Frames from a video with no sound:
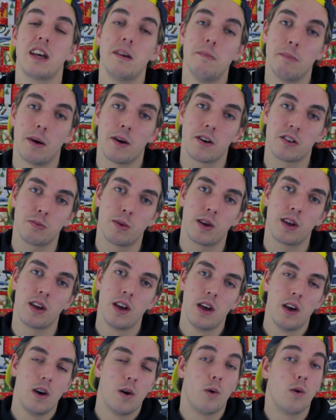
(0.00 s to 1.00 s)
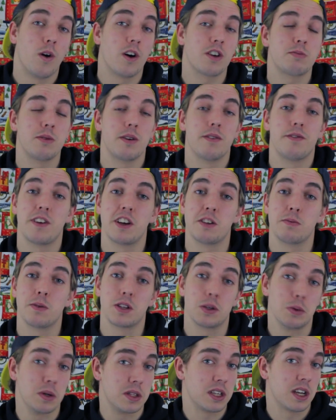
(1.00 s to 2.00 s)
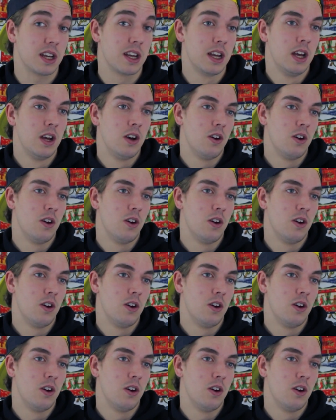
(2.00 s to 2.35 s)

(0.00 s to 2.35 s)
inbox me, or ask me on Facebook, Twitter,